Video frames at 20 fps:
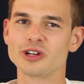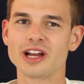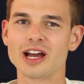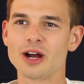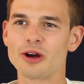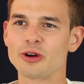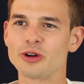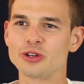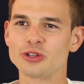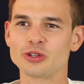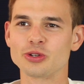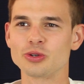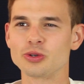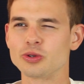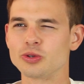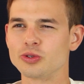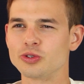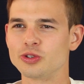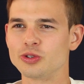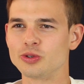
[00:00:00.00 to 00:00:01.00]
an hour or
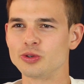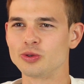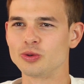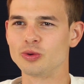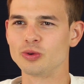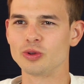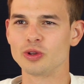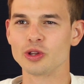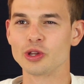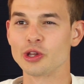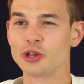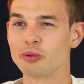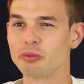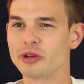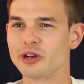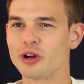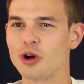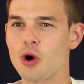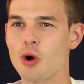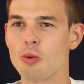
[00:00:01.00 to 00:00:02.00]
two, do a little
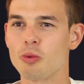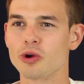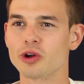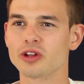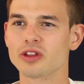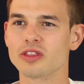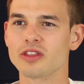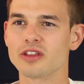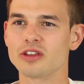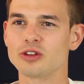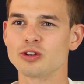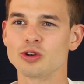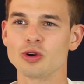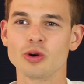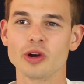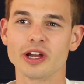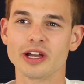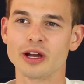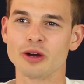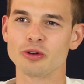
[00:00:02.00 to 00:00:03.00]
bit of homework, and then you go
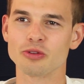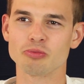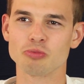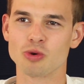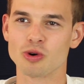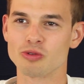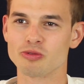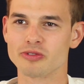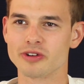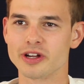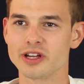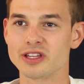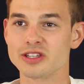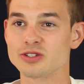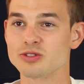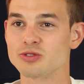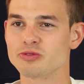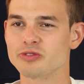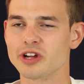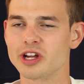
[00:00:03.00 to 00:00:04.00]
hang out with more
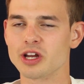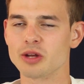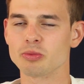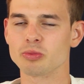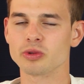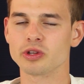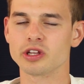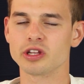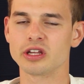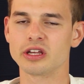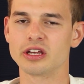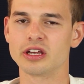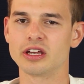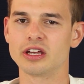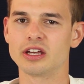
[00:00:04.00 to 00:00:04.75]
friends or family.